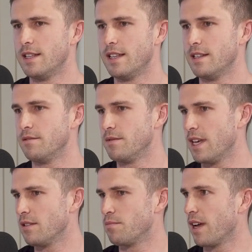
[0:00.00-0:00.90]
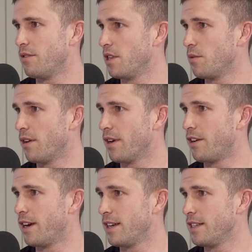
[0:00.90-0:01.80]
And then, played really
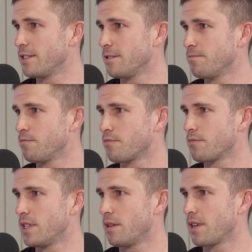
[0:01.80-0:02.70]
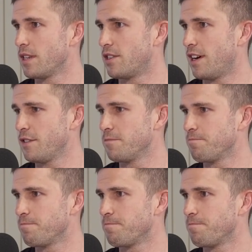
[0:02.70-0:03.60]
well under-18s and ended up getting drafted.